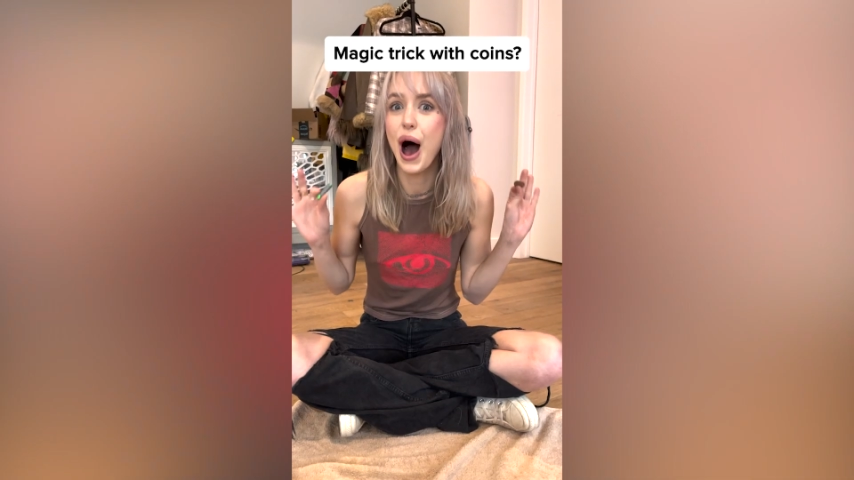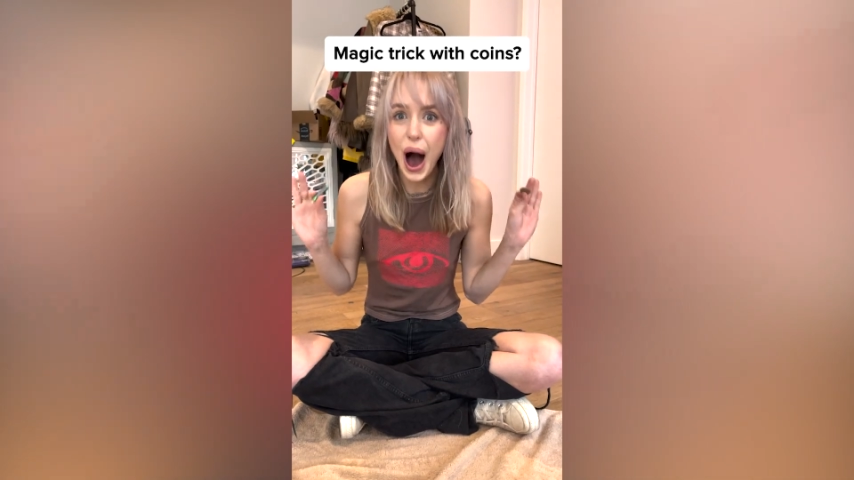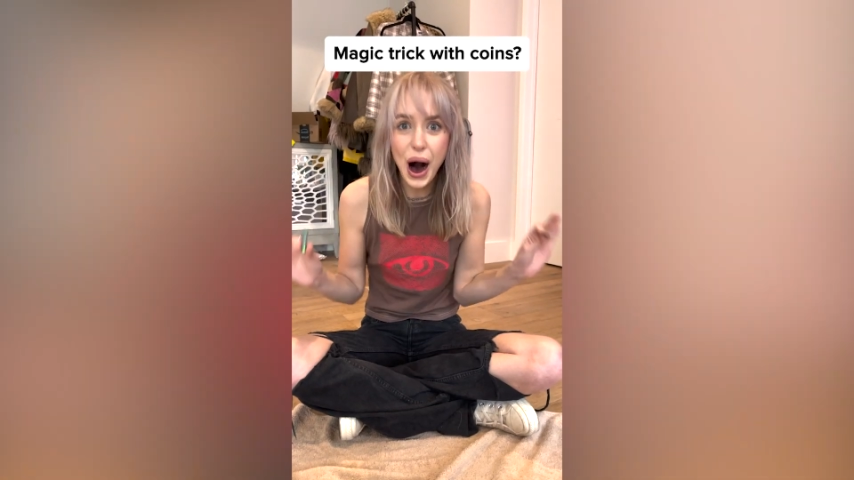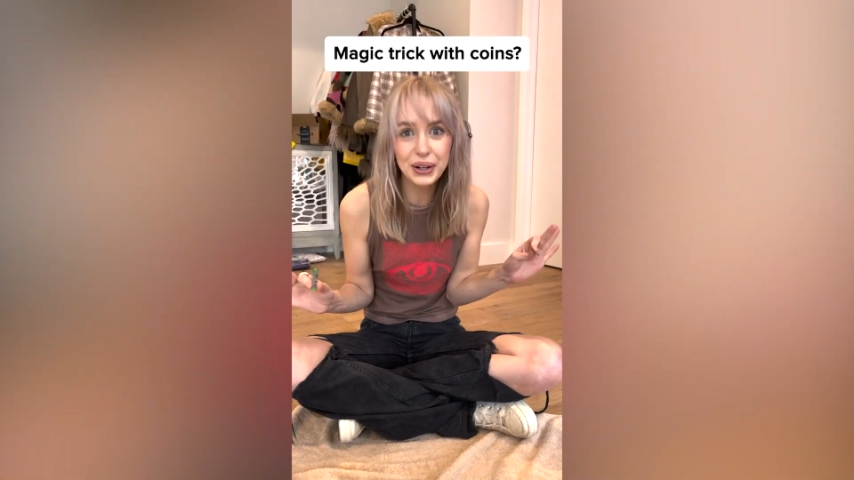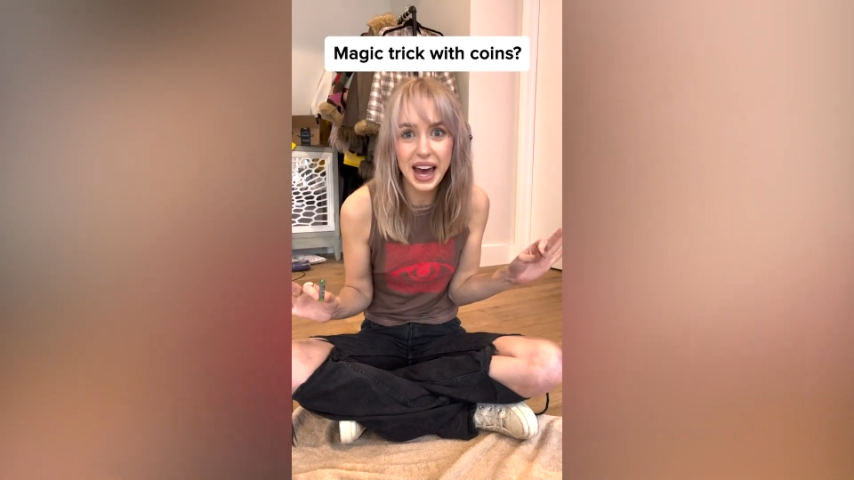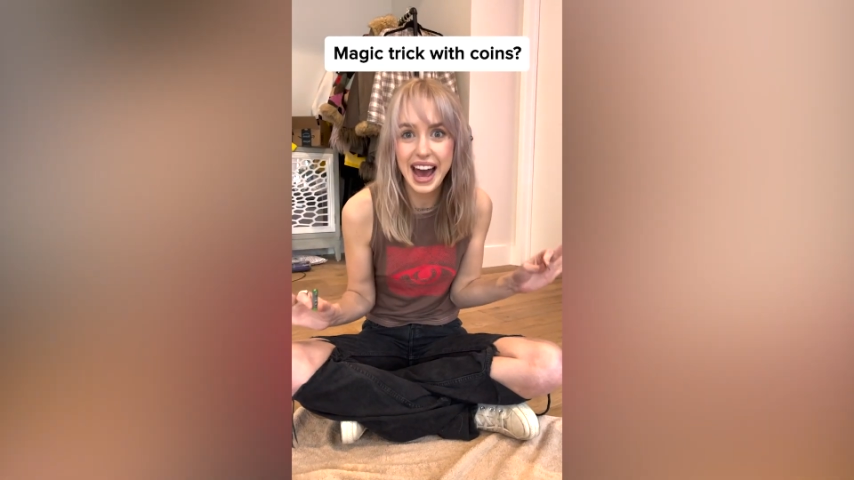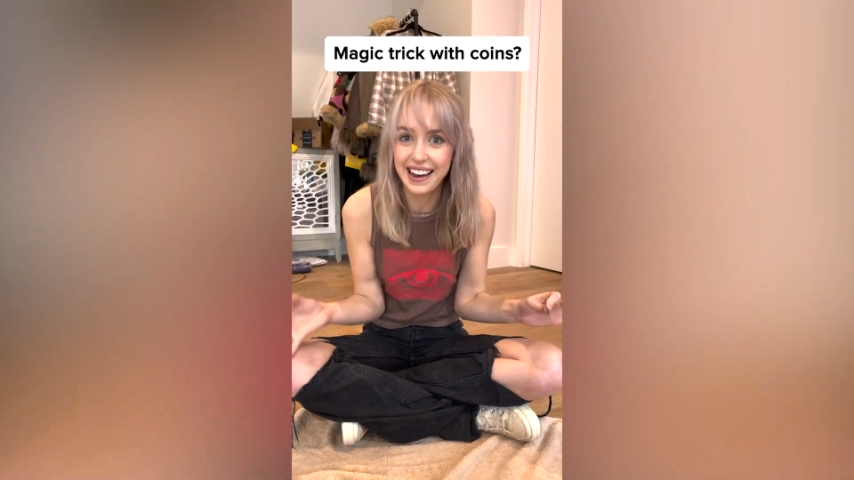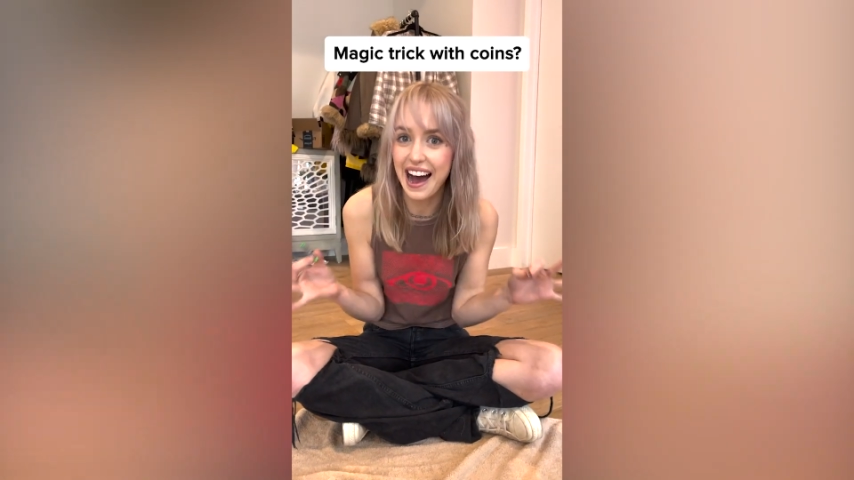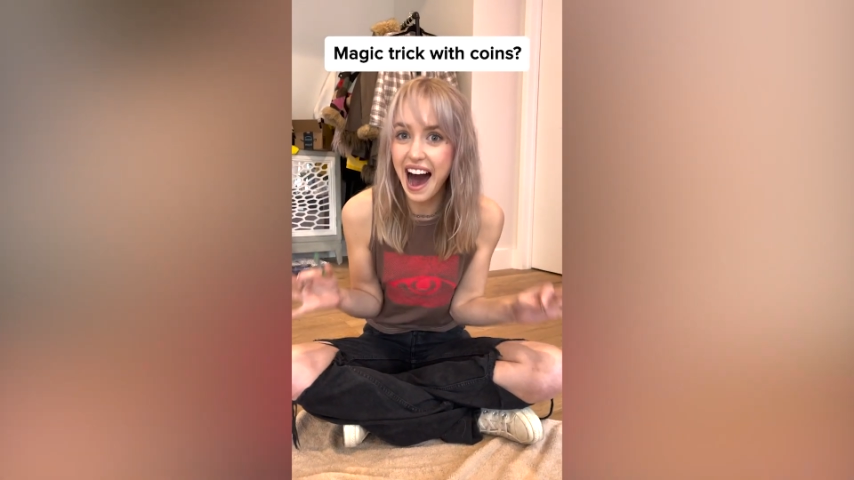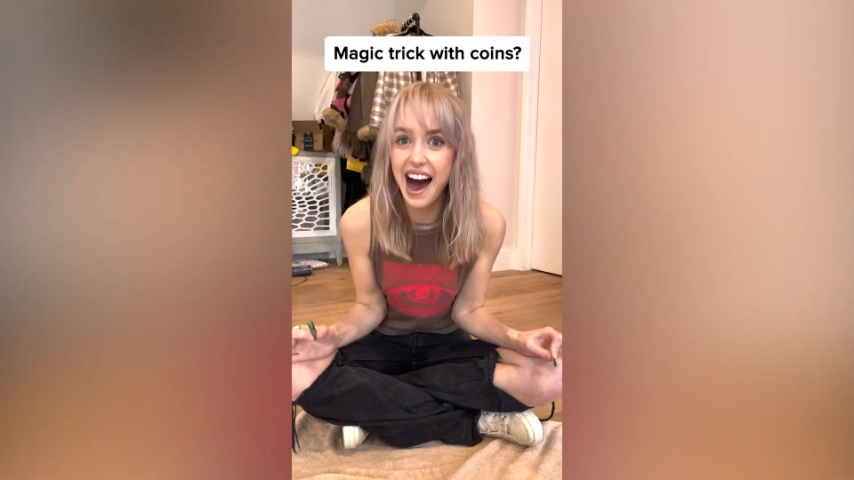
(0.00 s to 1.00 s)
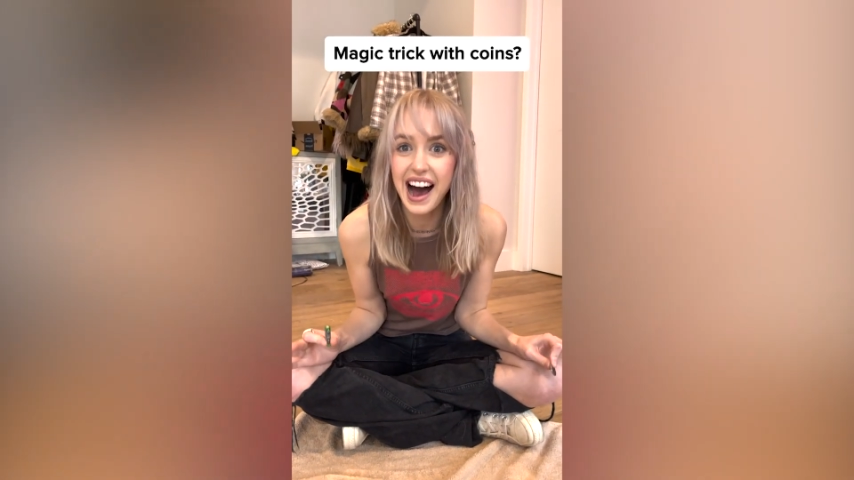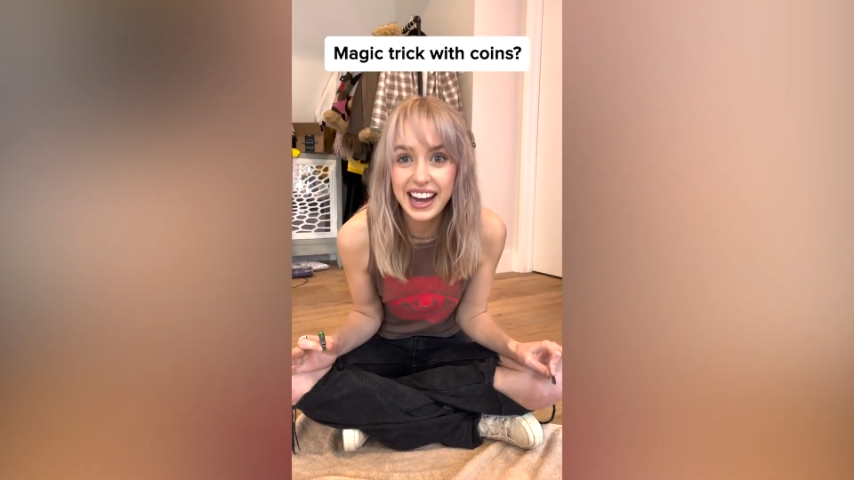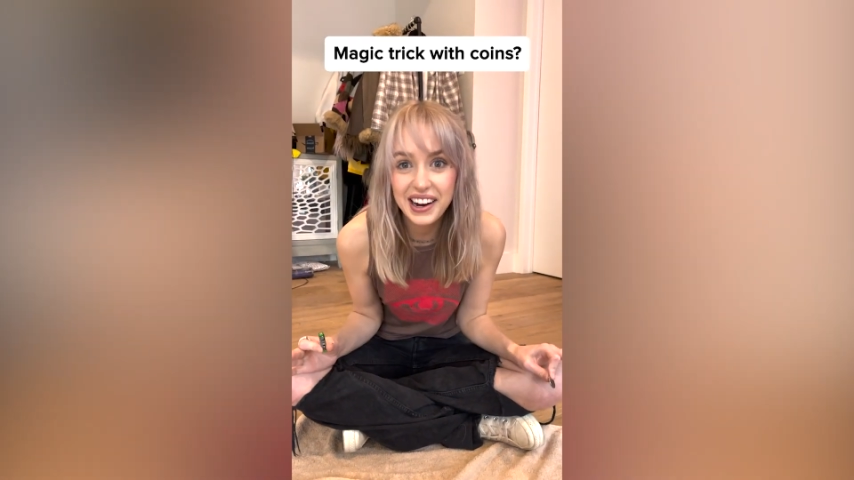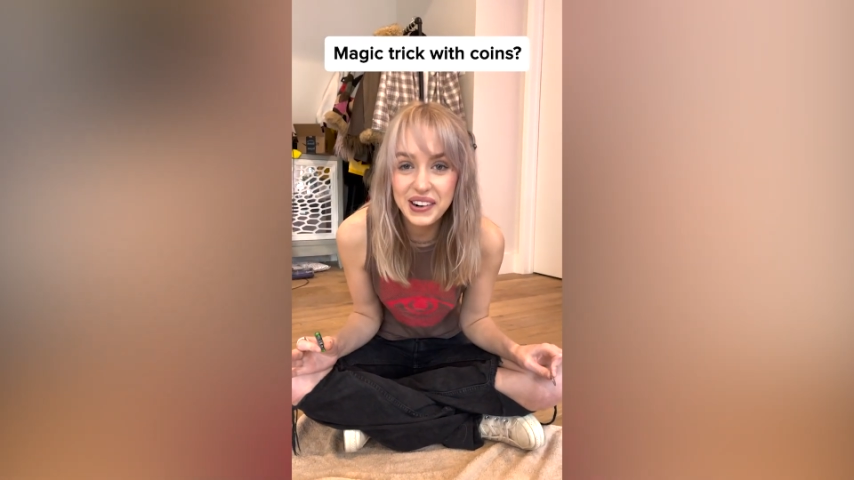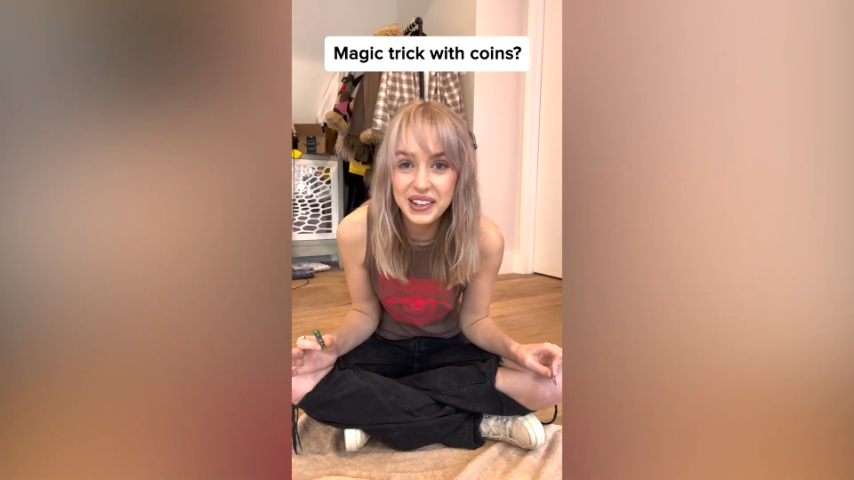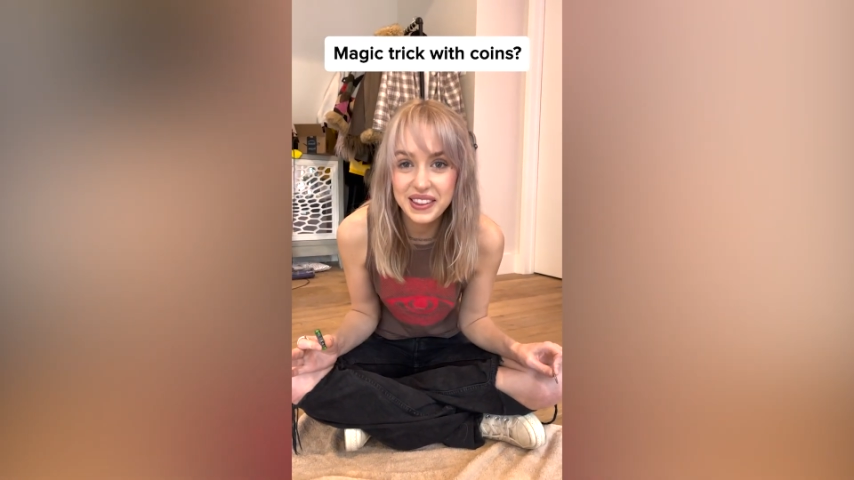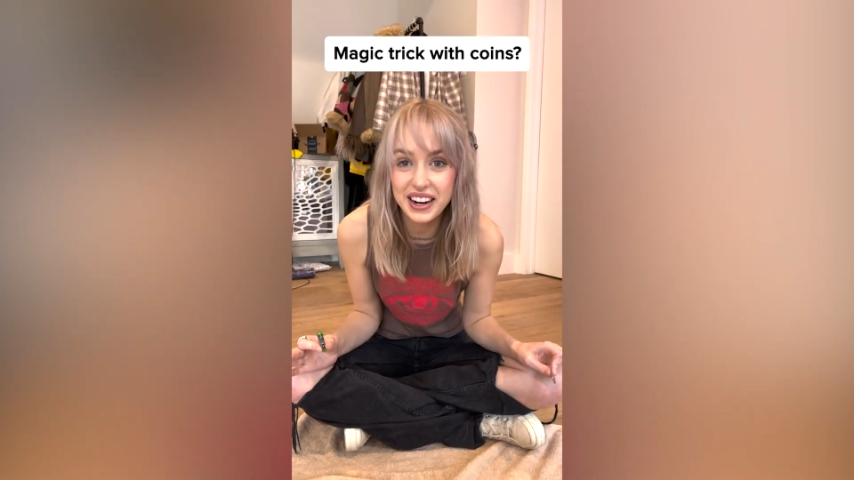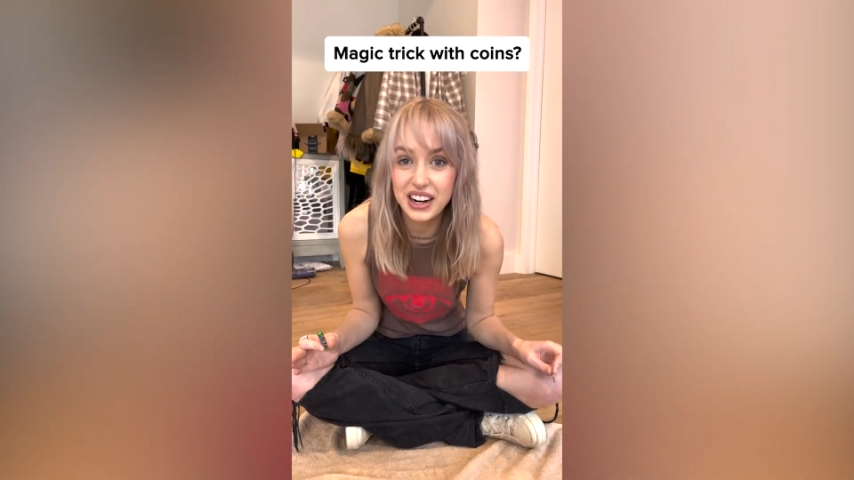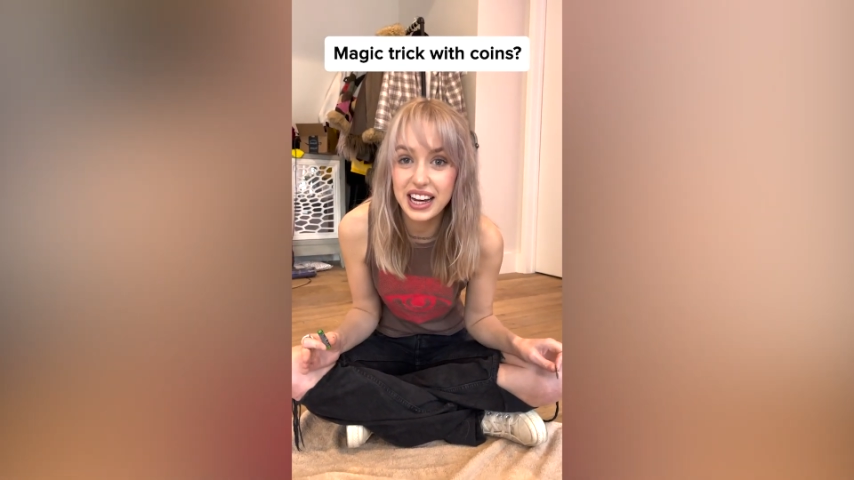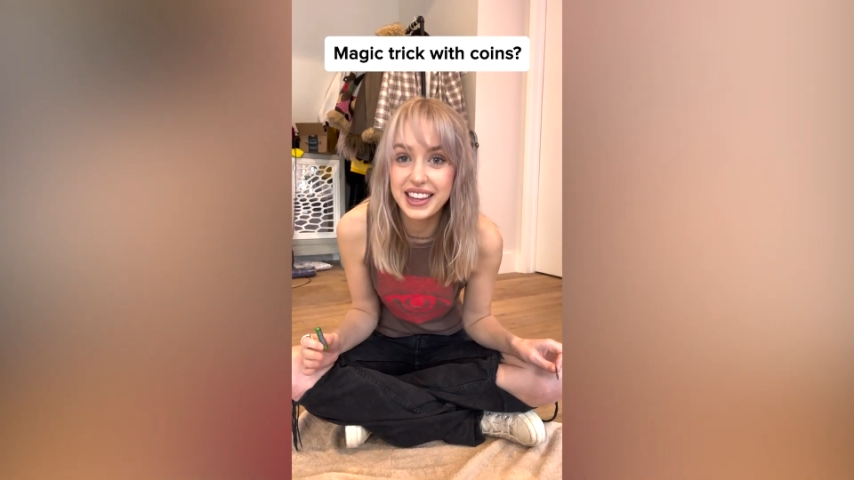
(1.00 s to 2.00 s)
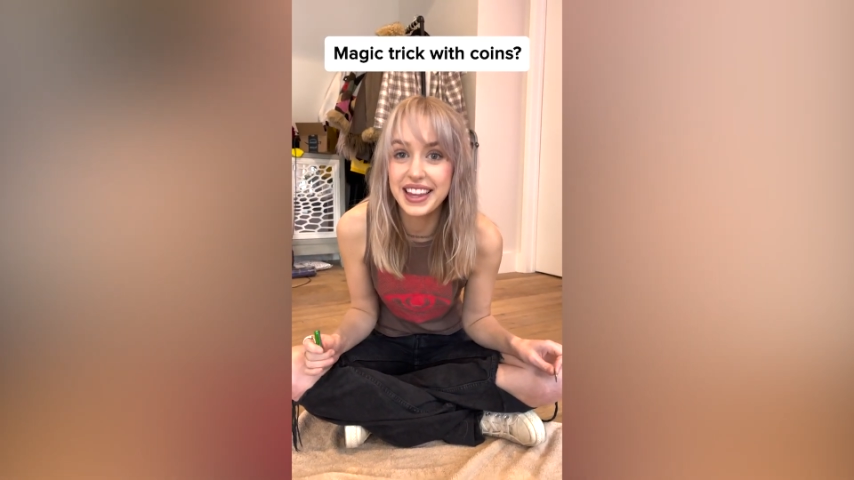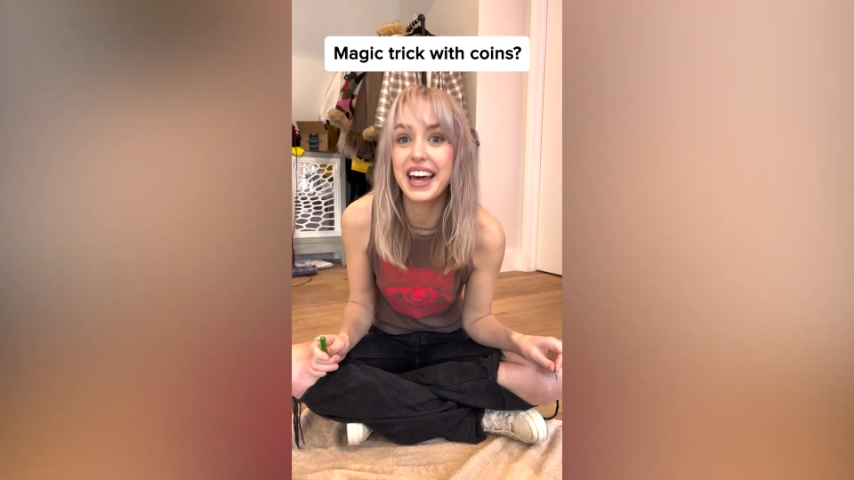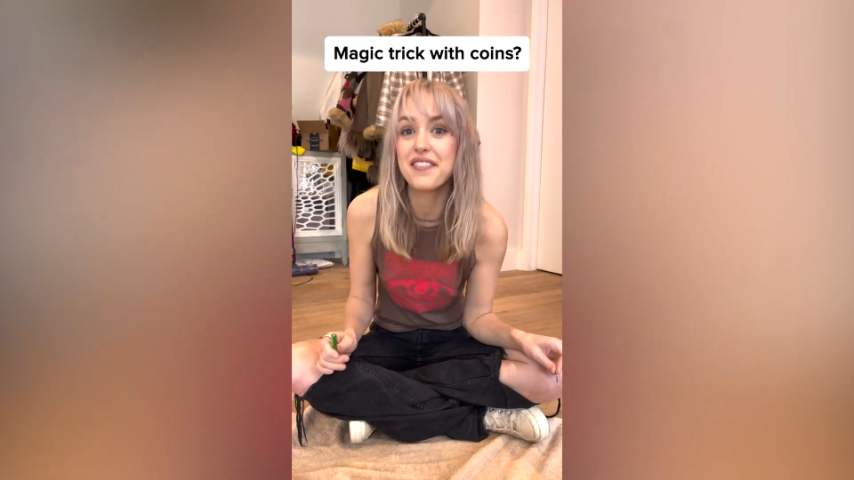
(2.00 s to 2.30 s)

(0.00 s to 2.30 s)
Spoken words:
Okay, I heard a theory that